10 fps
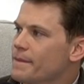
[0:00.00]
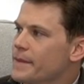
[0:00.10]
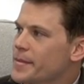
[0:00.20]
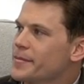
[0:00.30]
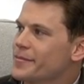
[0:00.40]

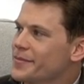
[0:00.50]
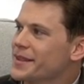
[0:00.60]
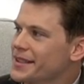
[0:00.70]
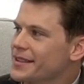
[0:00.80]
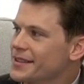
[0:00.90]

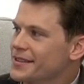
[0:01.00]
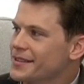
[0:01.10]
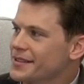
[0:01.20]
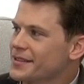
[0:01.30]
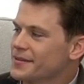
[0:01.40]

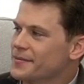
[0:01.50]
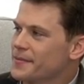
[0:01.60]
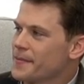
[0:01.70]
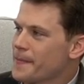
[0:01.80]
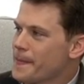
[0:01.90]

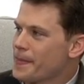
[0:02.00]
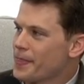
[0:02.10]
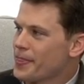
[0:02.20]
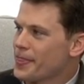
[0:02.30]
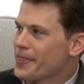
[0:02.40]

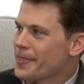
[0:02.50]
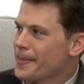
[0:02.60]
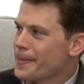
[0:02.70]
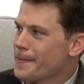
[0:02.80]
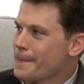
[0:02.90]

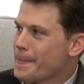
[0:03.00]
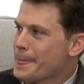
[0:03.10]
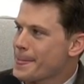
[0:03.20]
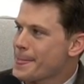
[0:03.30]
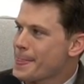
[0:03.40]

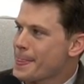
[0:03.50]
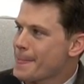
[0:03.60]
This person isn't speaking.